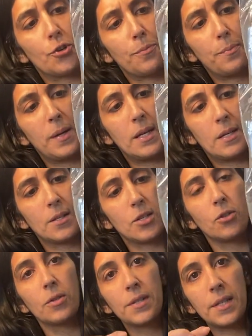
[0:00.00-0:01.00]
piece,
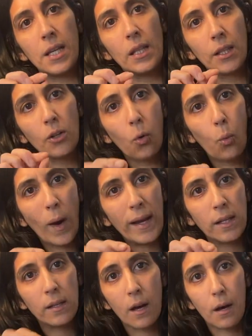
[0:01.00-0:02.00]
you'll see little
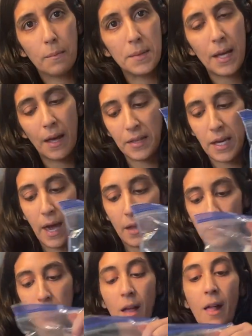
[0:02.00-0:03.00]
white nubs at the
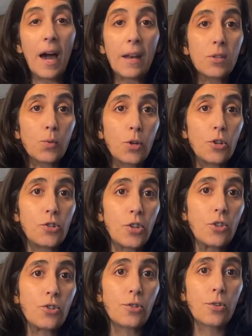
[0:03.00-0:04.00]
end. That is where your
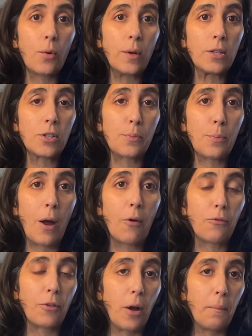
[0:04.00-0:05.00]
ginger is going to
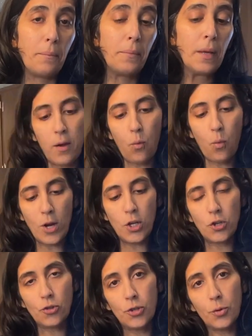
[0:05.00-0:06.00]
sprout from. When
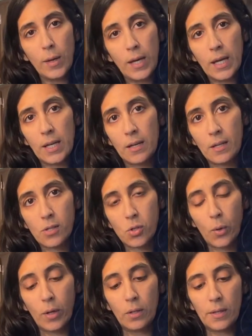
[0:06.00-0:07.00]
you're doing it in a
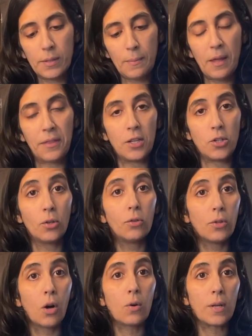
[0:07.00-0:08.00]
soilless method, you'll
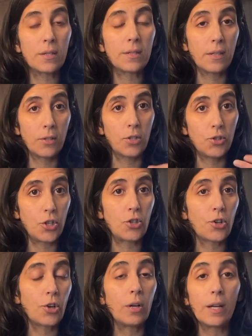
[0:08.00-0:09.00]
notice that the
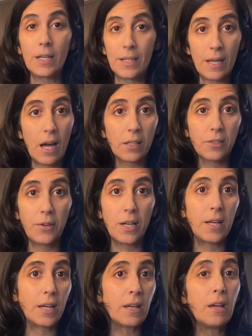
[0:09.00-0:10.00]
ginger is
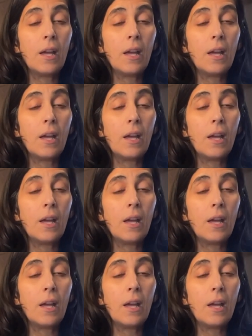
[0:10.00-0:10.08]
activating.